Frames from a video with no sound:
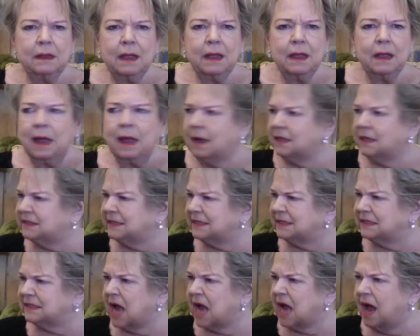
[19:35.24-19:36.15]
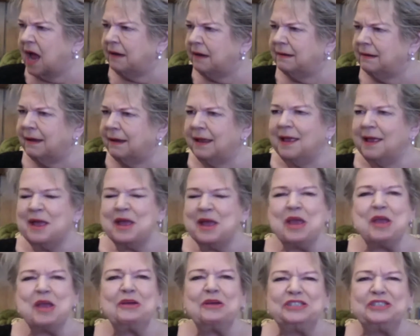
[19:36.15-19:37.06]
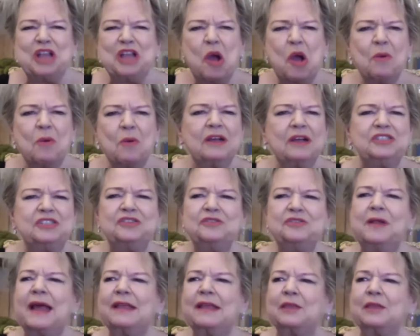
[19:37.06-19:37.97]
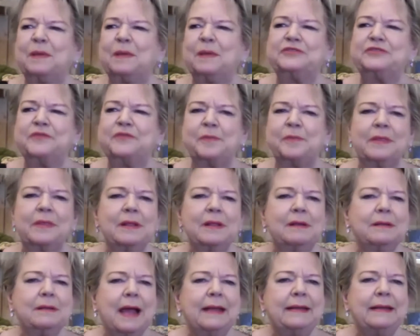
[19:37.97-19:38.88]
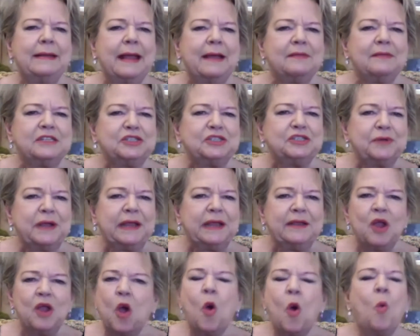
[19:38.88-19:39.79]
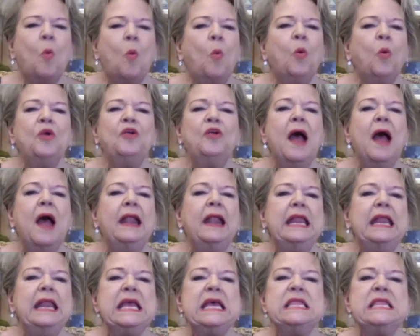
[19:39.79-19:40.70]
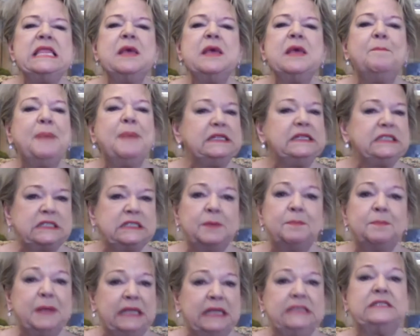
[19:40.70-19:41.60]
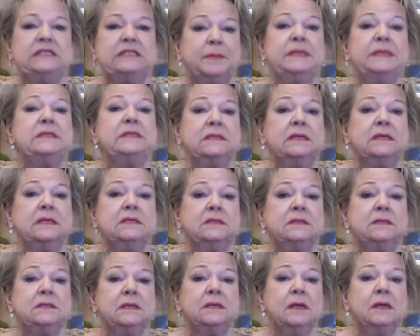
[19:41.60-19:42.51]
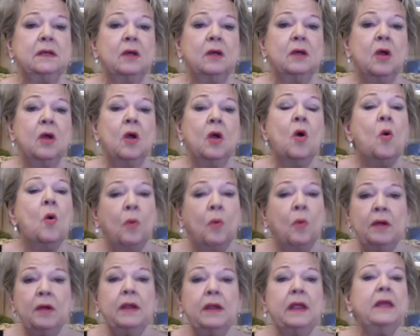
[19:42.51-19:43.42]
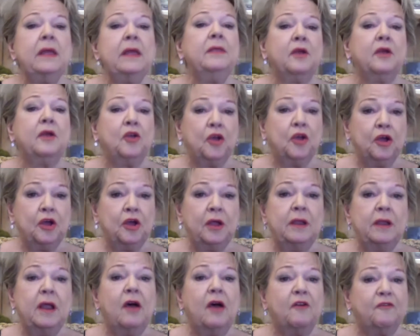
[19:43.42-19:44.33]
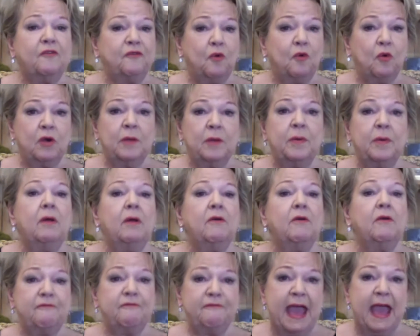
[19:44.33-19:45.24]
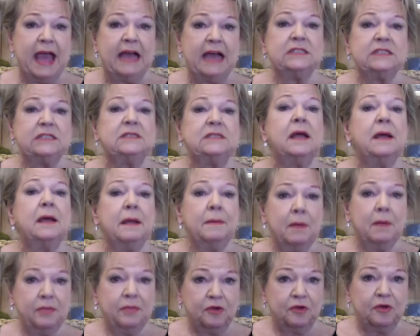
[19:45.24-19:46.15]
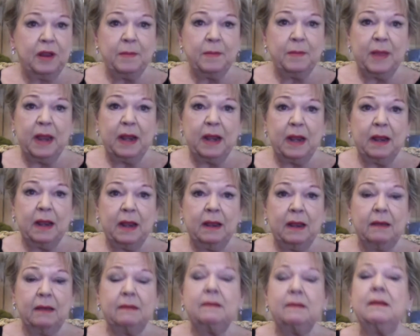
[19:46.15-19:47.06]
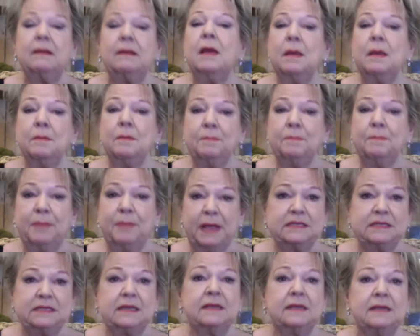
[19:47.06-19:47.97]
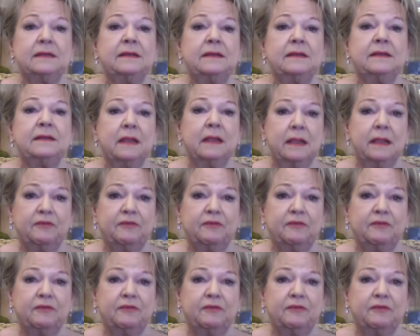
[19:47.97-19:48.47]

I said, it's not? He goes, no. He goes, you like the pizza from the little guy down the street. We're not in the best pizza business. We're in the good, affordable, fast, 30-minute pizza delivery business.